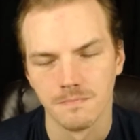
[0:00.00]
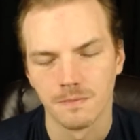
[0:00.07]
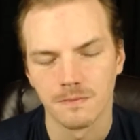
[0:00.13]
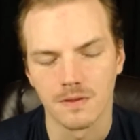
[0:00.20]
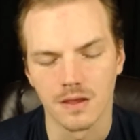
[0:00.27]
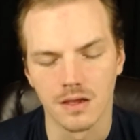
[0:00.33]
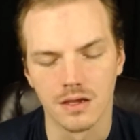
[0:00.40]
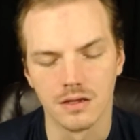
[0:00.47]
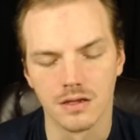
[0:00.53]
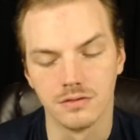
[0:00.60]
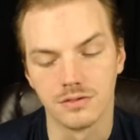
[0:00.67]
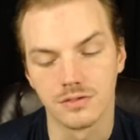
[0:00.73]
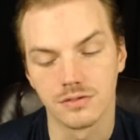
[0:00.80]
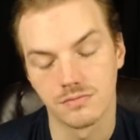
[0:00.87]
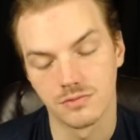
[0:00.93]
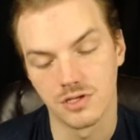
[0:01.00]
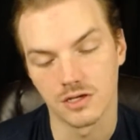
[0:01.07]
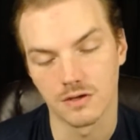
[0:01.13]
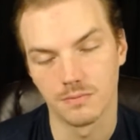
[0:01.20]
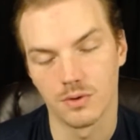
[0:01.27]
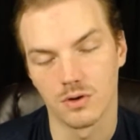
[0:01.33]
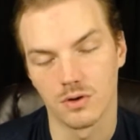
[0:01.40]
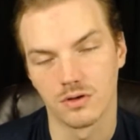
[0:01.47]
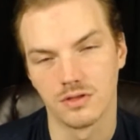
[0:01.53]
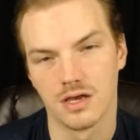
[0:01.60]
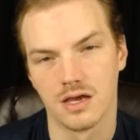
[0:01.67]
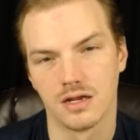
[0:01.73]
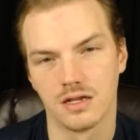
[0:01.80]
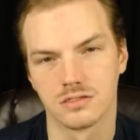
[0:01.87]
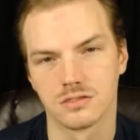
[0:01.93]
And second part of
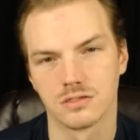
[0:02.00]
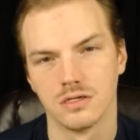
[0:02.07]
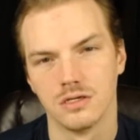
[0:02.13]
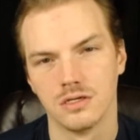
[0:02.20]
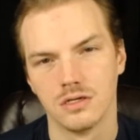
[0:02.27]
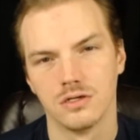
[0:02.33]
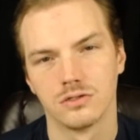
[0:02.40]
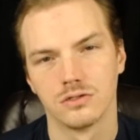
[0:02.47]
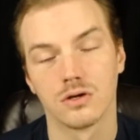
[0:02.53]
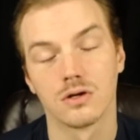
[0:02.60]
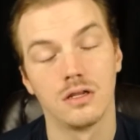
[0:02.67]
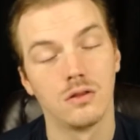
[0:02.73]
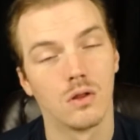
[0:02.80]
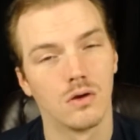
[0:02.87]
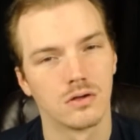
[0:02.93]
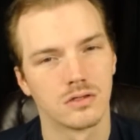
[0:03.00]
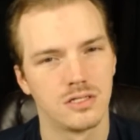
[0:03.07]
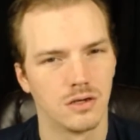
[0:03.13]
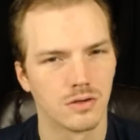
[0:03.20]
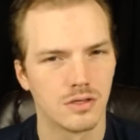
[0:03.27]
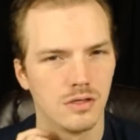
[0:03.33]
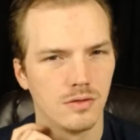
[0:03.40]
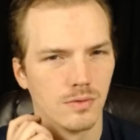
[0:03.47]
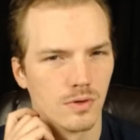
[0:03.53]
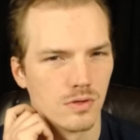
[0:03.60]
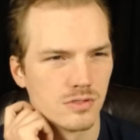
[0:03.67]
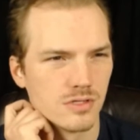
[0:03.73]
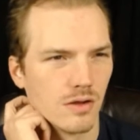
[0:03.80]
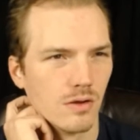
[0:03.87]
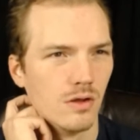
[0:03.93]
that is targeting long tail keywords.
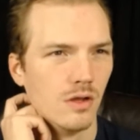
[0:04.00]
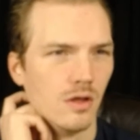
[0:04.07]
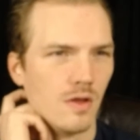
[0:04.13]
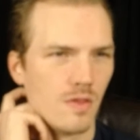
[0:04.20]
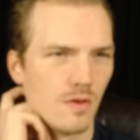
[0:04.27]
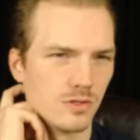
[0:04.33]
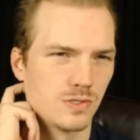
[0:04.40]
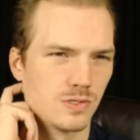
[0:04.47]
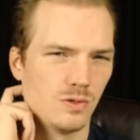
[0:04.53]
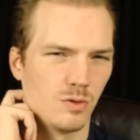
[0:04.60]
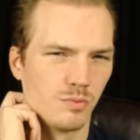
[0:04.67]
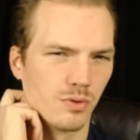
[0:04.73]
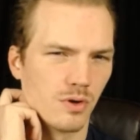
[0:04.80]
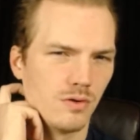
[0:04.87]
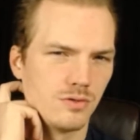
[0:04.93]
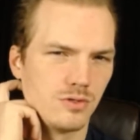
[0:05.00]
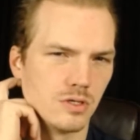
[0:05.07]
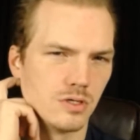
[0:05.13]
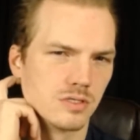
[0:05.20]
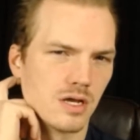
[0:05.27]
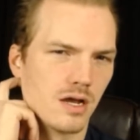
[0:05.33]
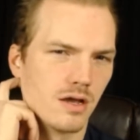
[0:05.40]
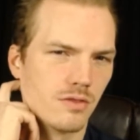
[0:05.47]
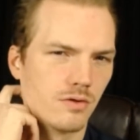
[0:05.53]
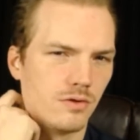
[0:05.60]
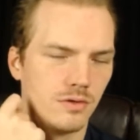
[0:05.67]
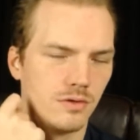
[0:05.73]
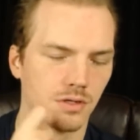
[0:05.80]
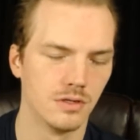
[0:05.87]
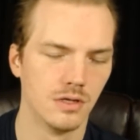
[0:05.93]
Now, there's two approaches. Either you
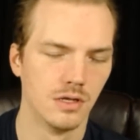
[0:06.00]
can